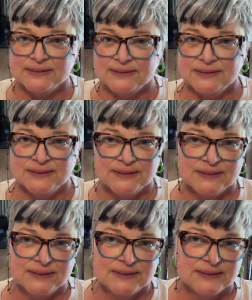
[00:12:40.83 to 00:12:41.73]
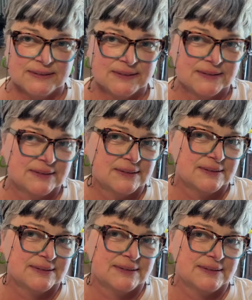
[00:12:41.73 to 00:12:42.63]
[no speech]